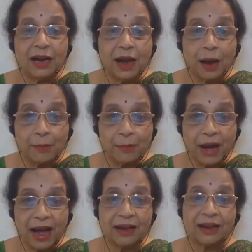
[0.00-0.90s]
come
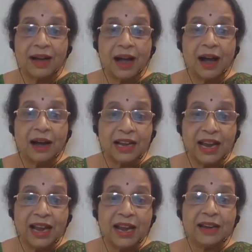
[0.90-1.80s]
back
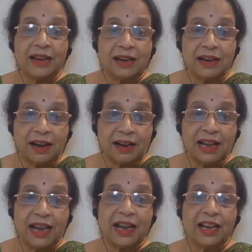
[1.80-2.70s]
again and
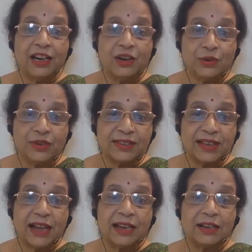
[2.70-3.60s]
again into the
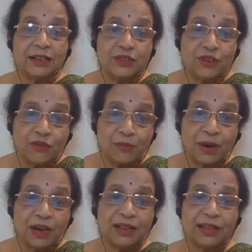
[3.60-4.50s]
cycles of
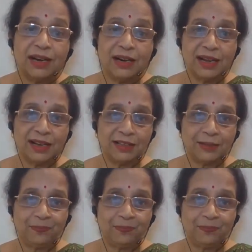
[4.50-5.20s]
birth and death.